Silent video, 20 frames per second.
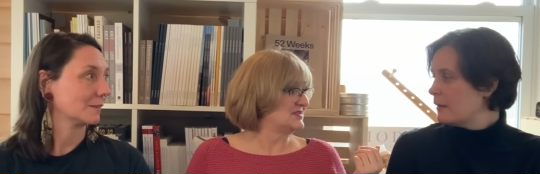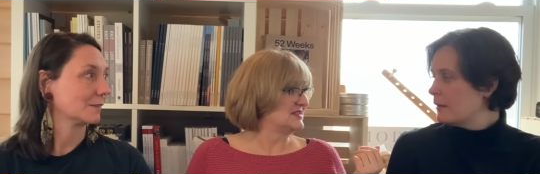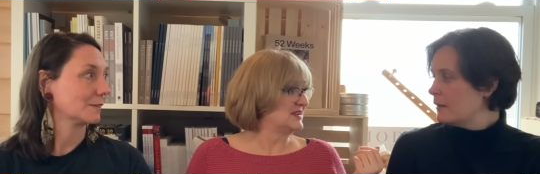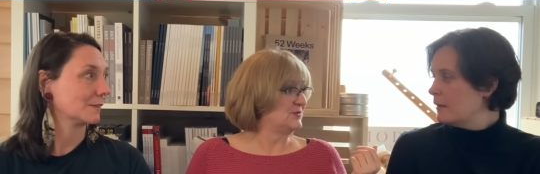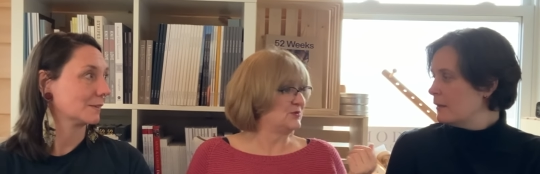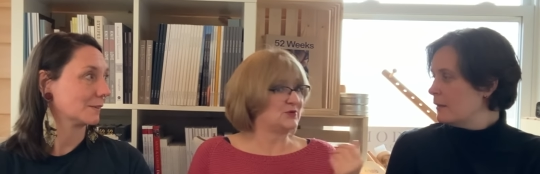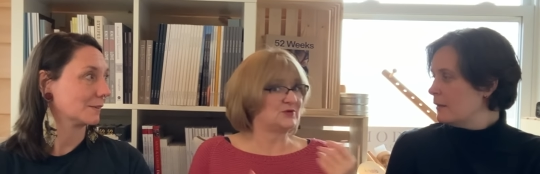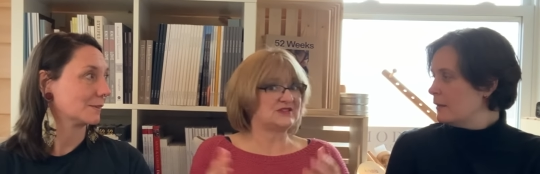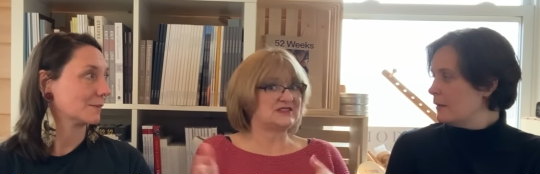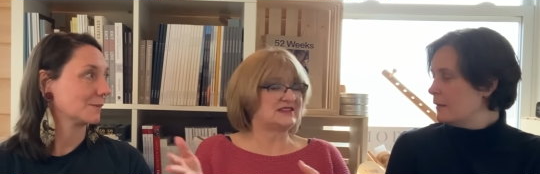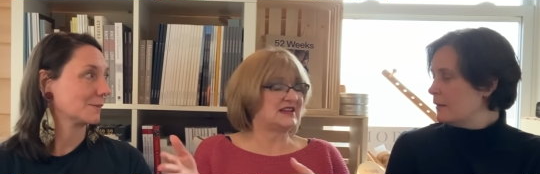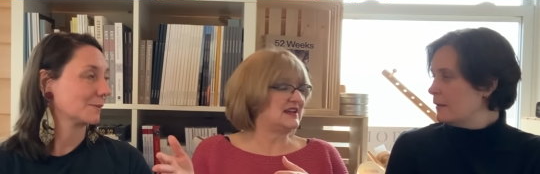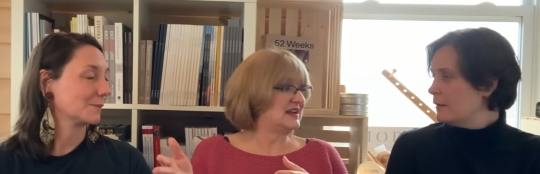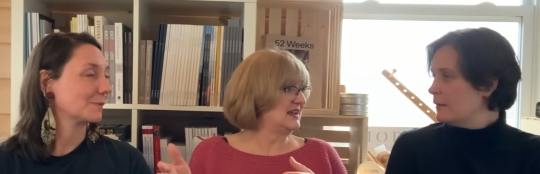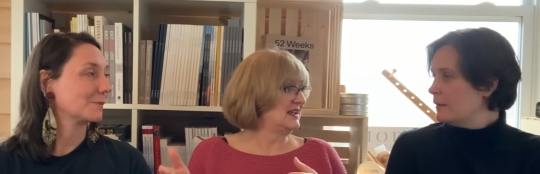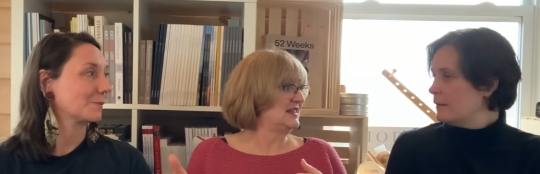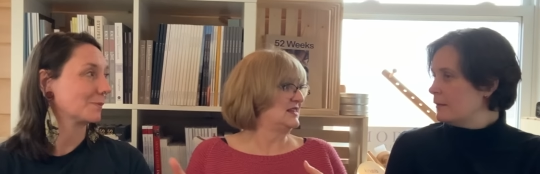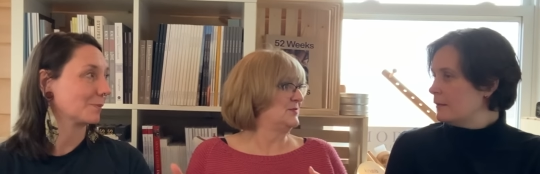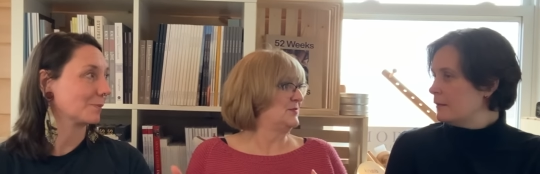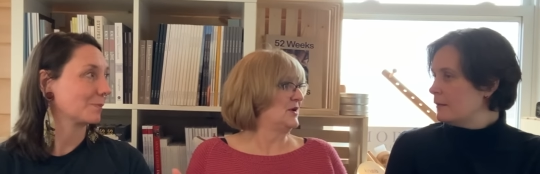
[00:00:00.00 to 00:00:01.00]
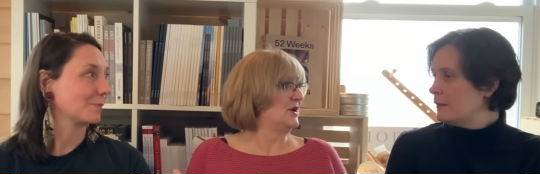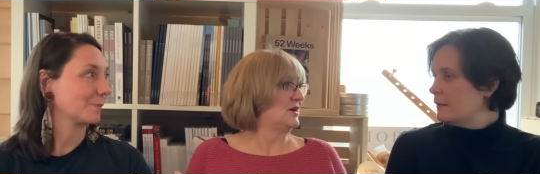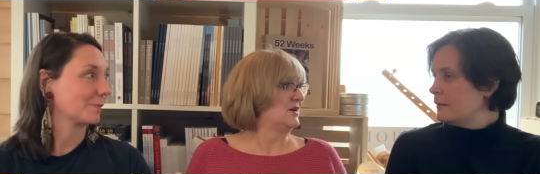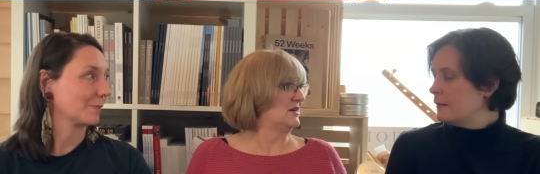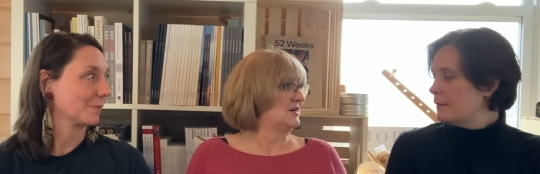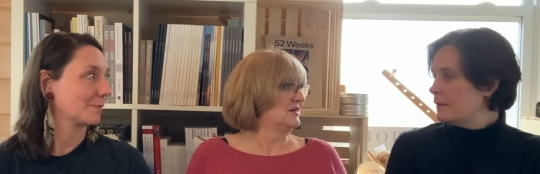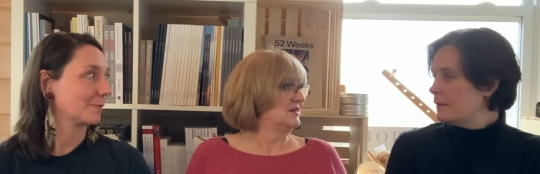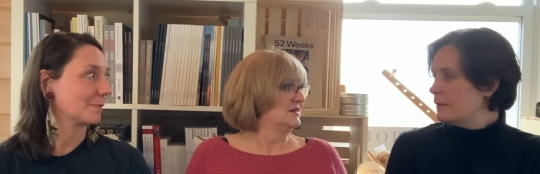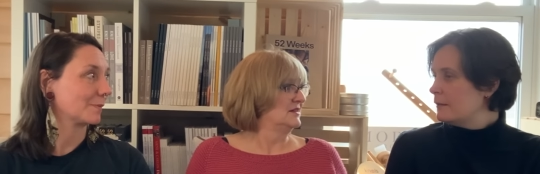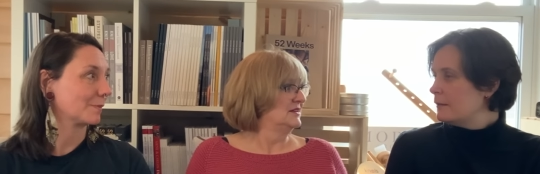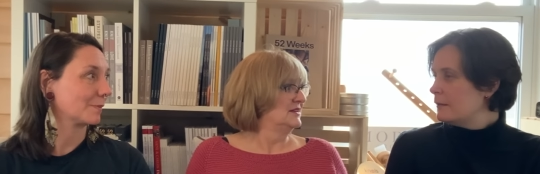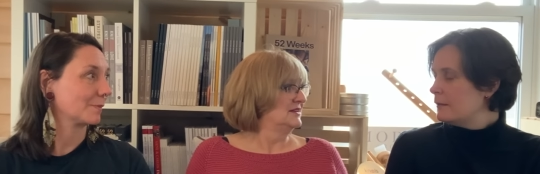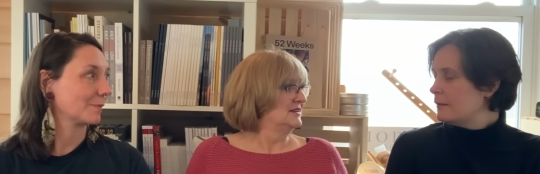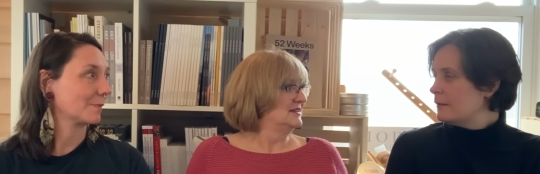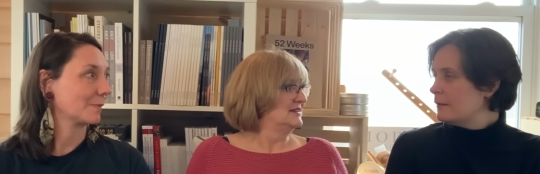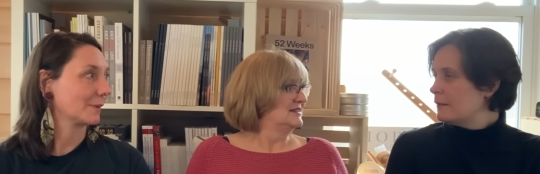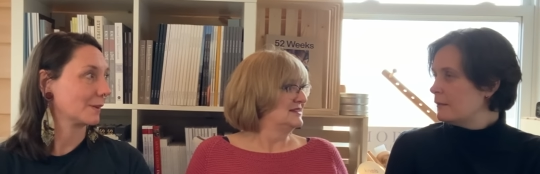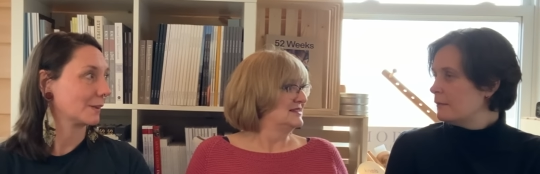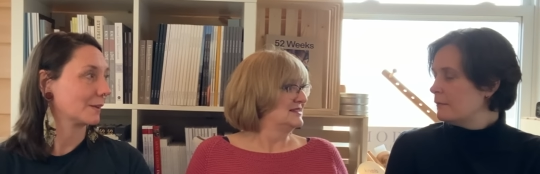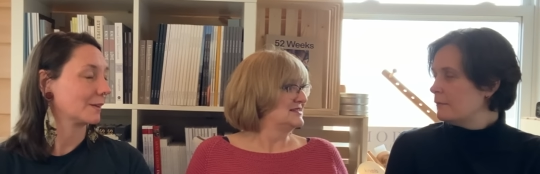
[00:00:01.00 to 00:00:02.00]
Speaker 1: that were staying in the park.
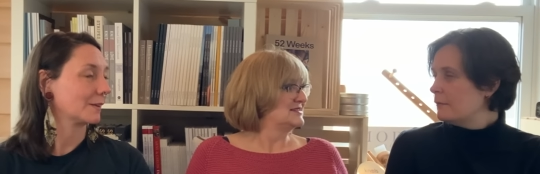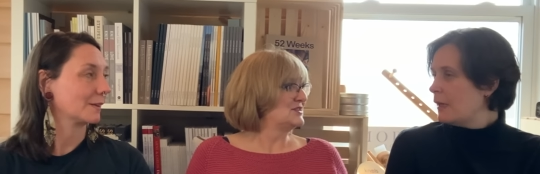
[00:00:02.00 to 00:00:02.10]
Okay.